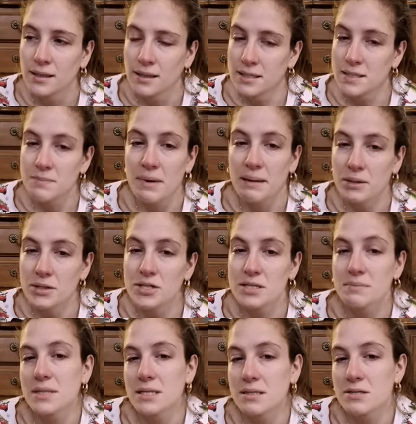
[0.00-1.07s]
this baby
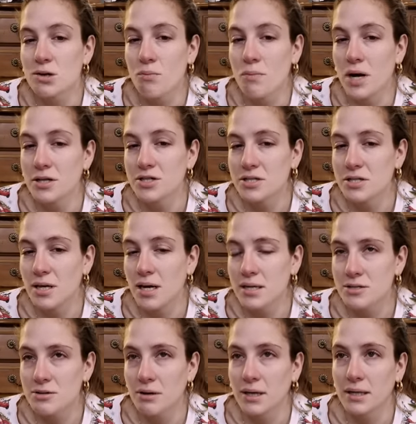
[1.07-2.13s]
just means so much to
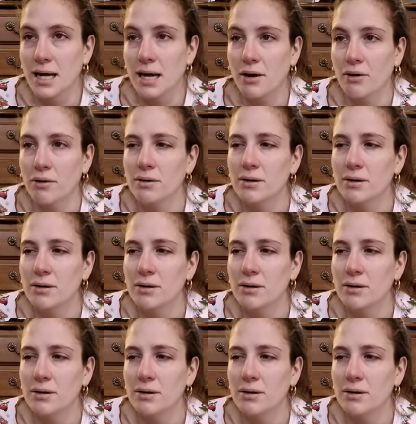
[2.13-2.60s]
us right now.